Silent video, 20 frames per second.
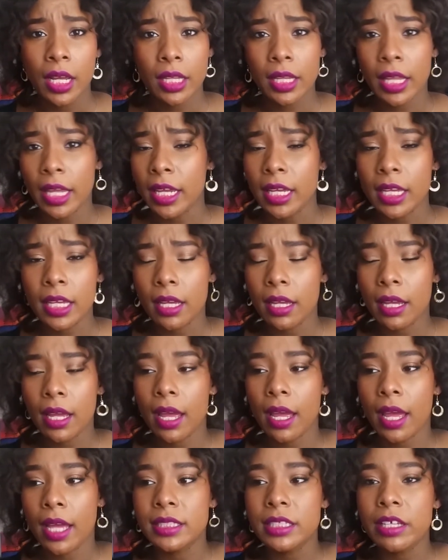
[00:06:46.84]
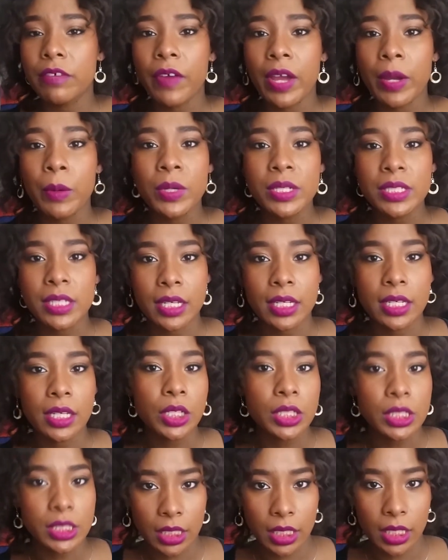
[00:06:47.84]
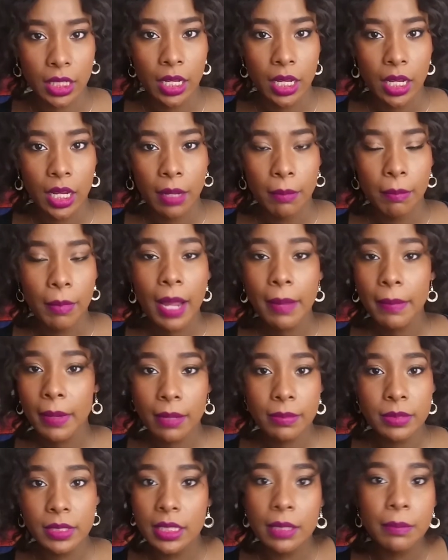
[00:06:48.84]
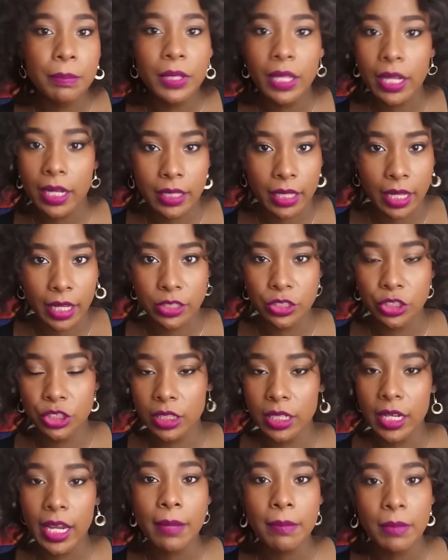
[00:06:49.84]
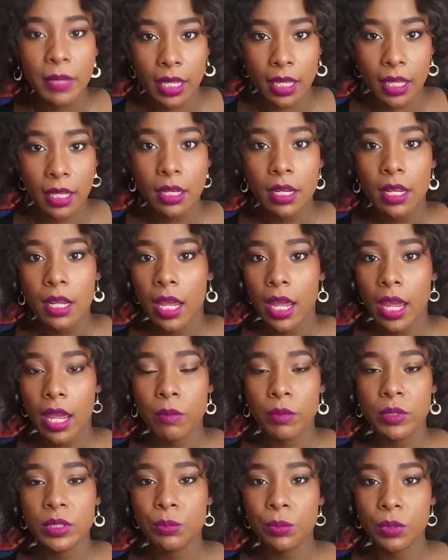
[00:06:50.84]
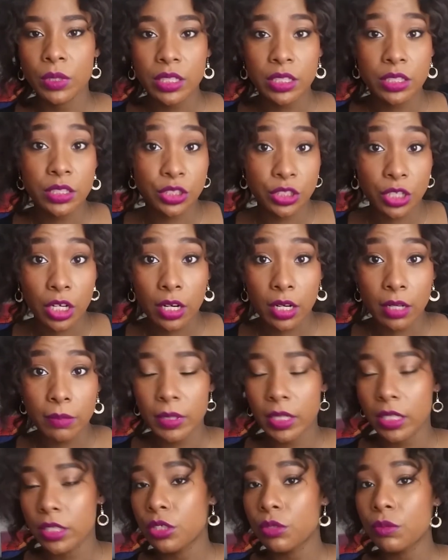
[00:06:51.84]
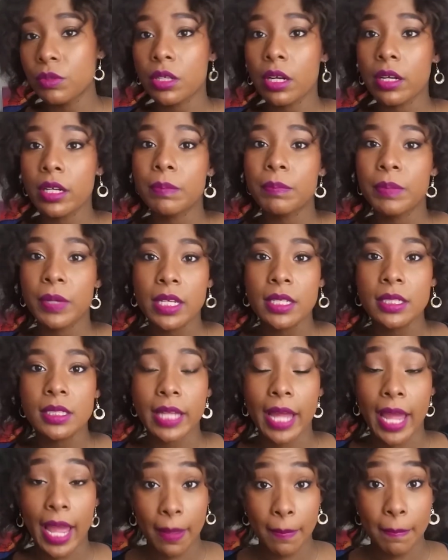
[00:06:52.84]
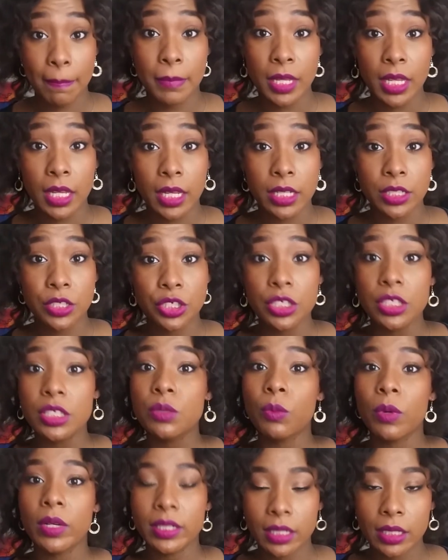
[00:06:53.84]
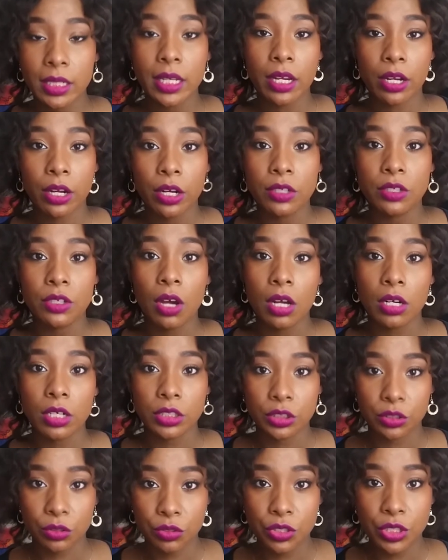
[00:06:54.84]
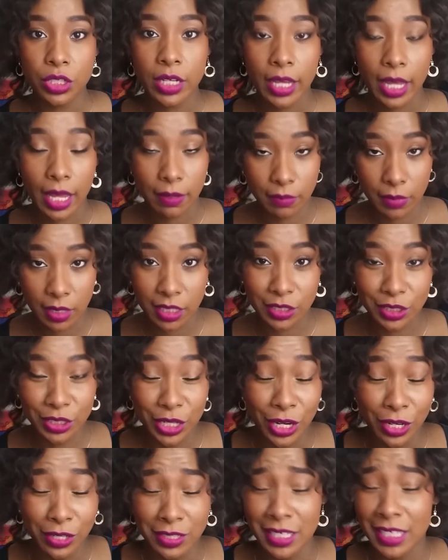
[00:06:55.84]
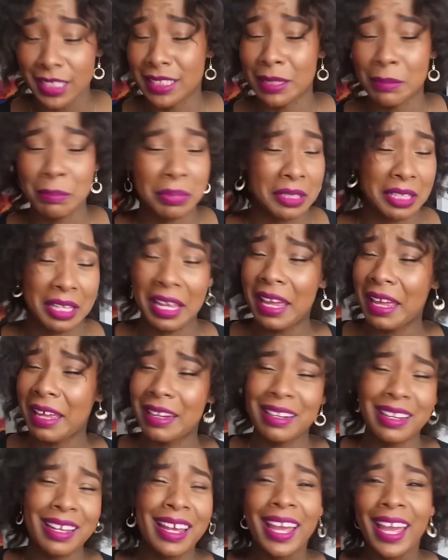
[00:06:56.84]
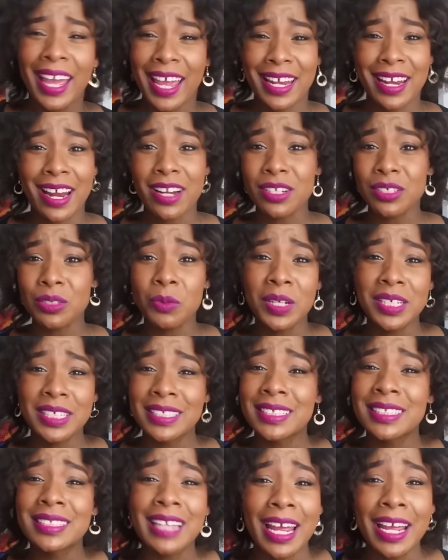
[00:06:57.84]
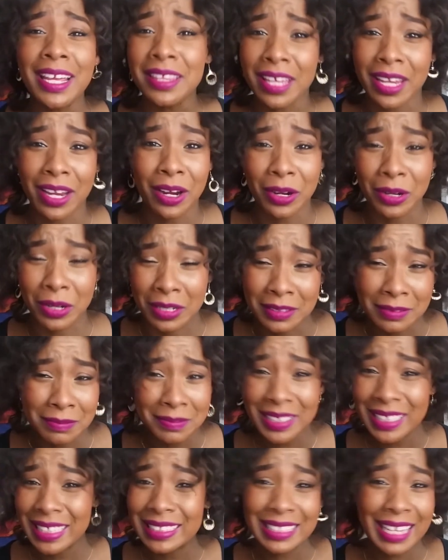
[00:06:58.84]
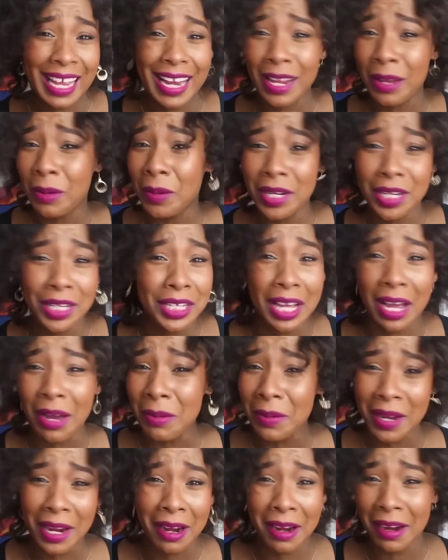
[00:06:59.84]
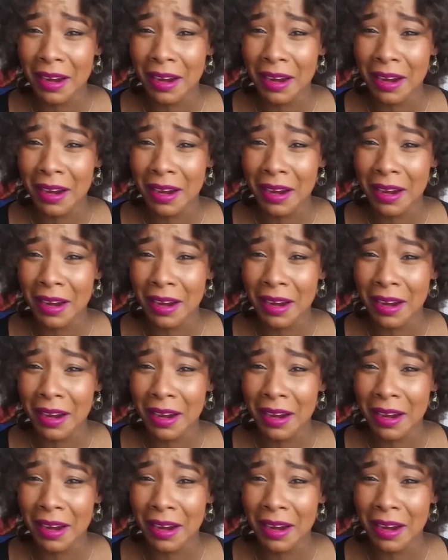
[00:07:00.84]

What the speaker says: Like, as if I wasn't guilty. My mom doesn't play that. She came in and was really stern because she was already pissed at me. She just wanted to get her daughter so she could administer discipline. And I just wanted to stay there because I didn't want to go